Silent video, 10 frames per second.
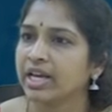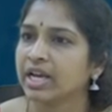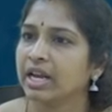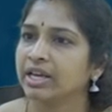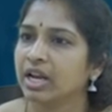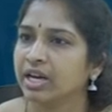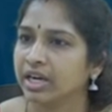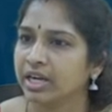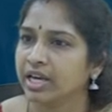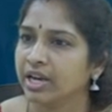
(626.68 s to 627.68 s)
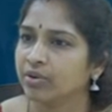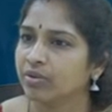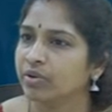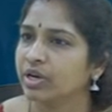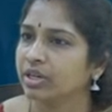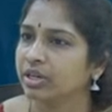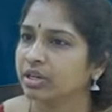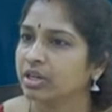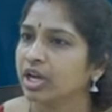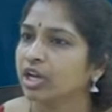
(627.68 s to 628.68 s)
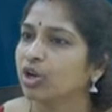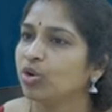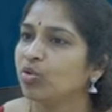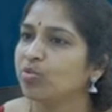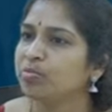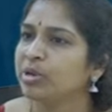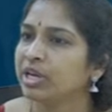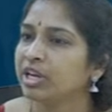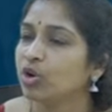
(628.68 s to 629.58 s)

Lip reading: calculated here. Work QVBL.